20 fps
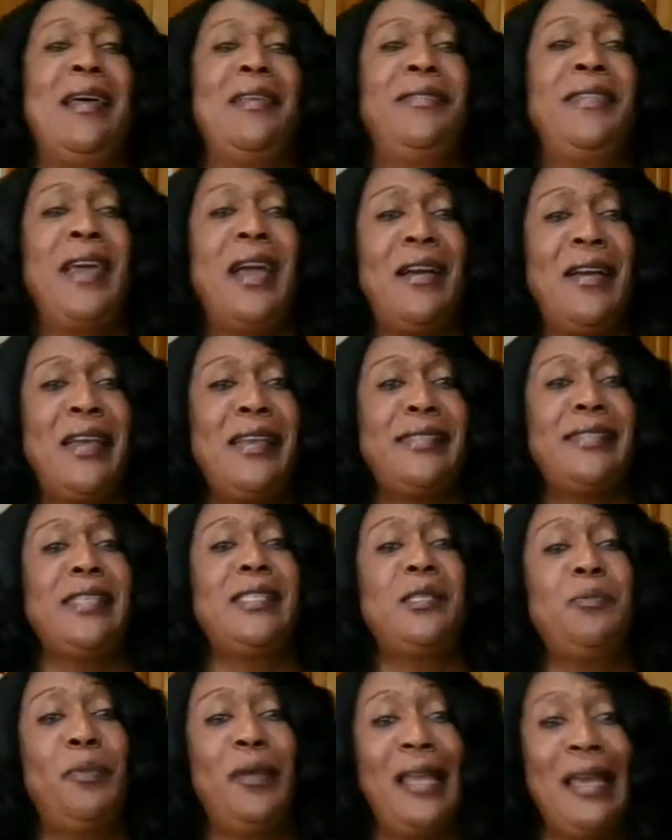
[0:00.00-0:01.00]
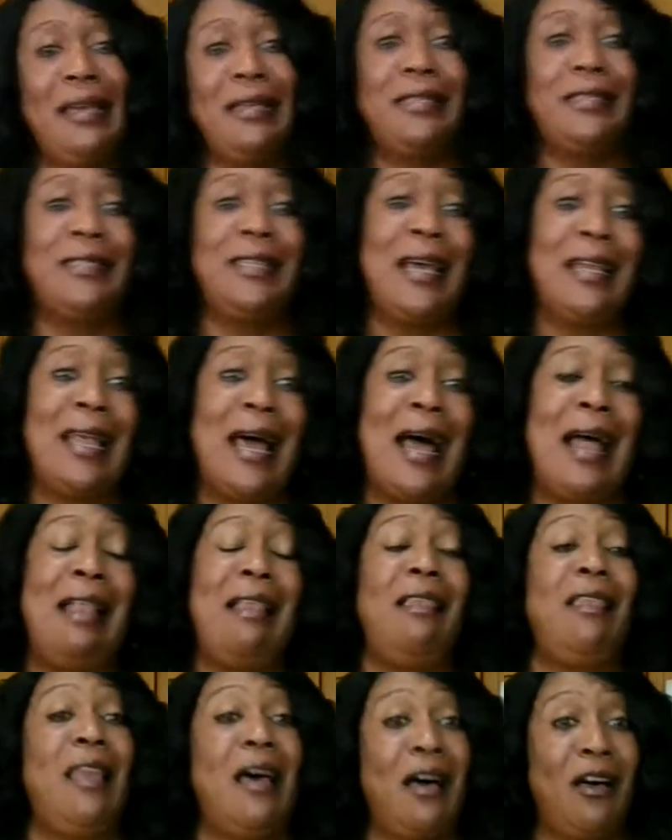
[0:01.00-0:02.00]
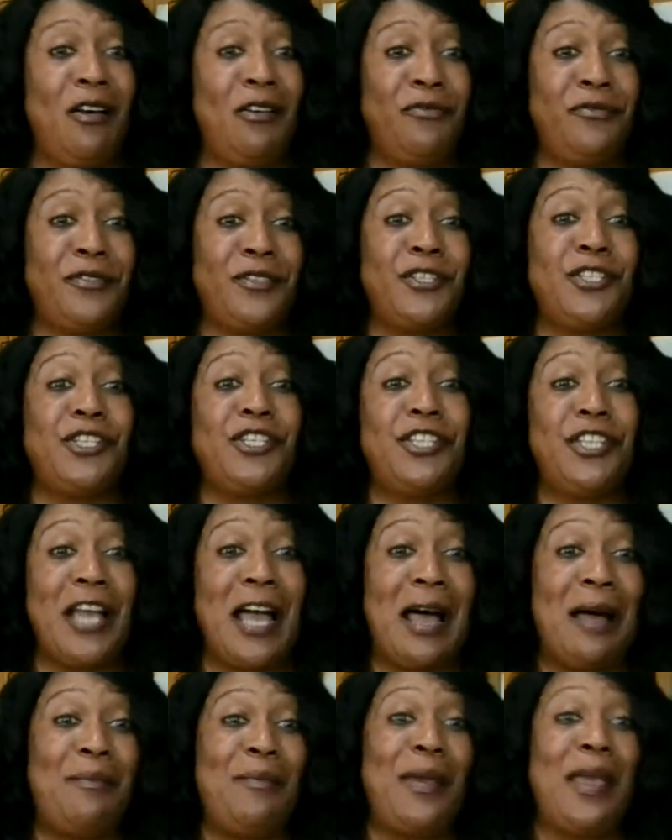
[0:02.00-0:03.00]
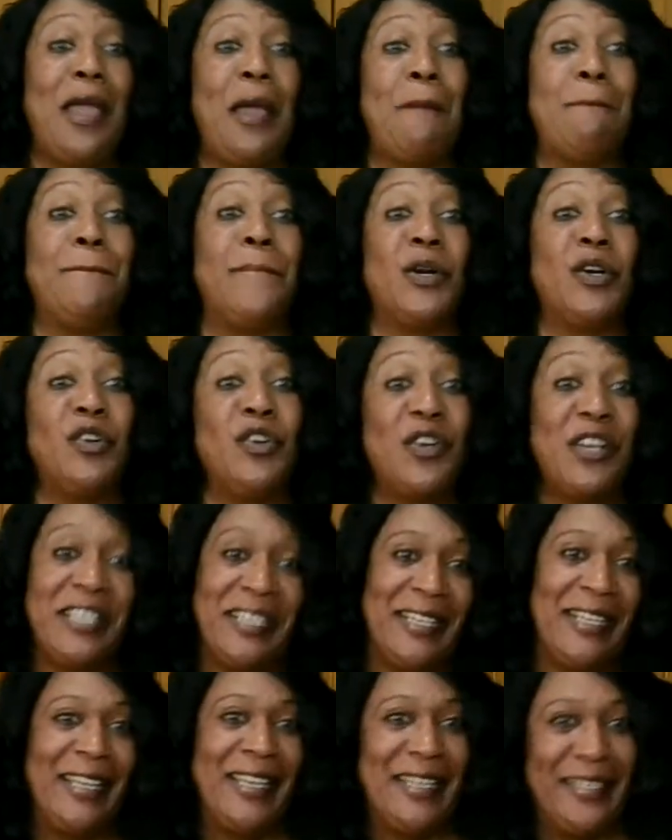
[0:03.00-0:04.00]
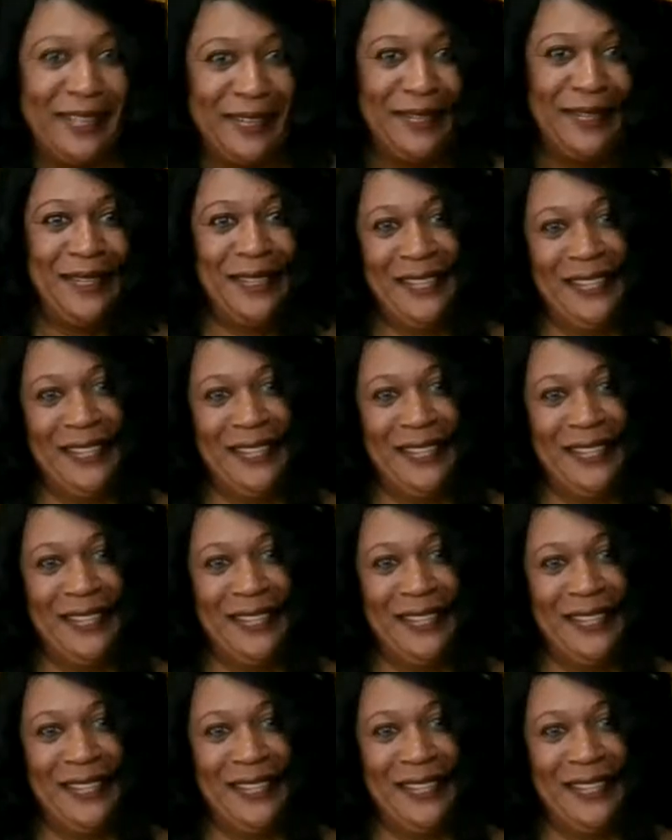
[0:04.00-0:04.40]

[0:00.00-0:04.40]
There is this place that I love to shop in Brooklyn.